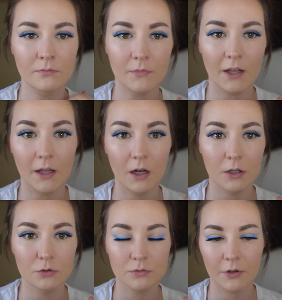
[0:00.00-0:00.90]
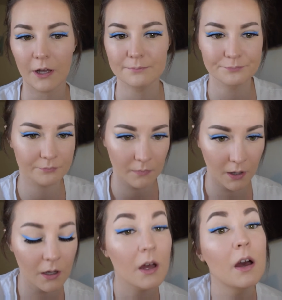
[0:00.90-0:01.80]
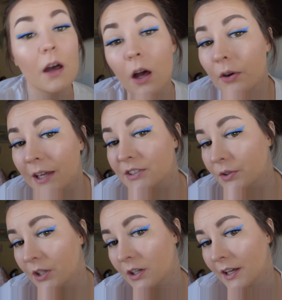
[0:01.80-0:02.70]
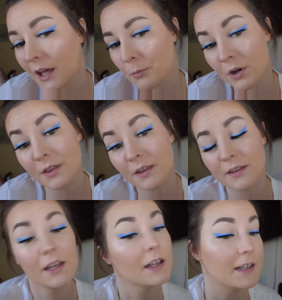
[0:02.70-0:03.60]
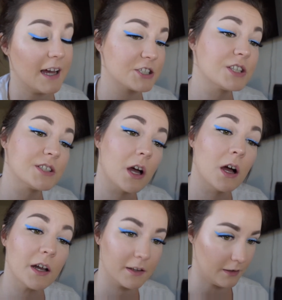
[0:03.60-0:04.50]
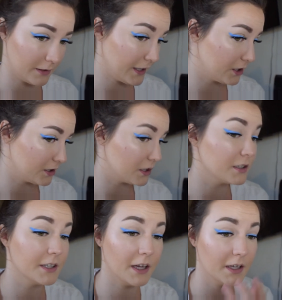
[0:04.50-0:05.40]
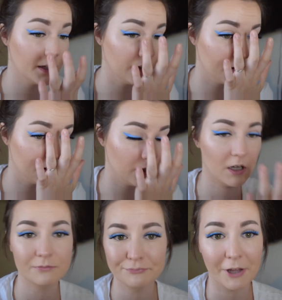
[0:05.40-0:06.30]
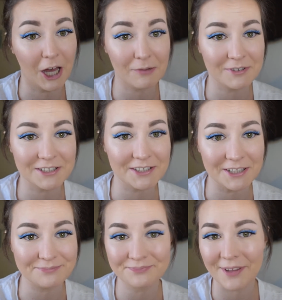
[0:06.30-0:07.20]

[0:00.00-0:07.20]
Hello. Okay. Okay, so here I am with the lashes on and the liner all done, obviously.